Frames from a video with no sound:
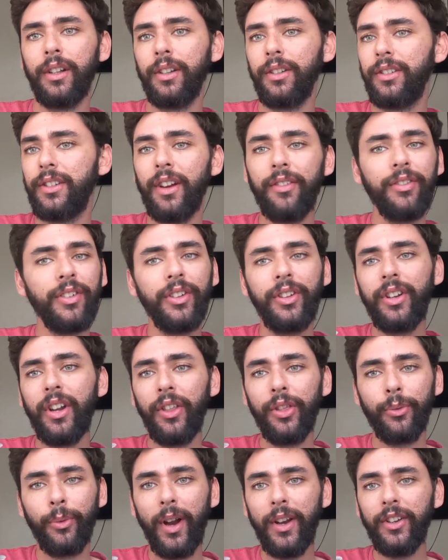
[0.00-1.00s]
definitely
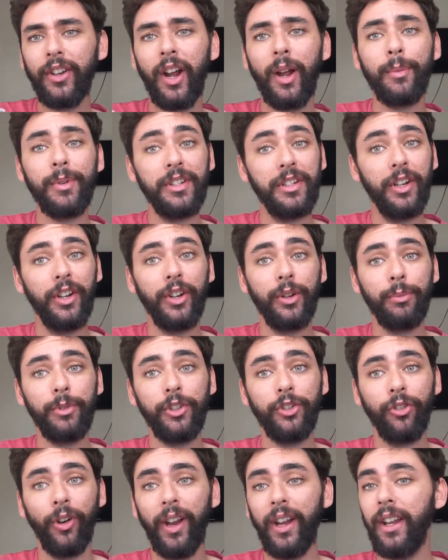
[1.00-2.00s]
not the right time of year to be
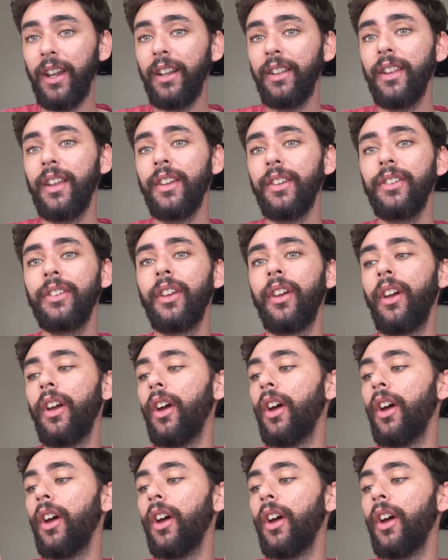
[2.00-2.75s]
drinking this.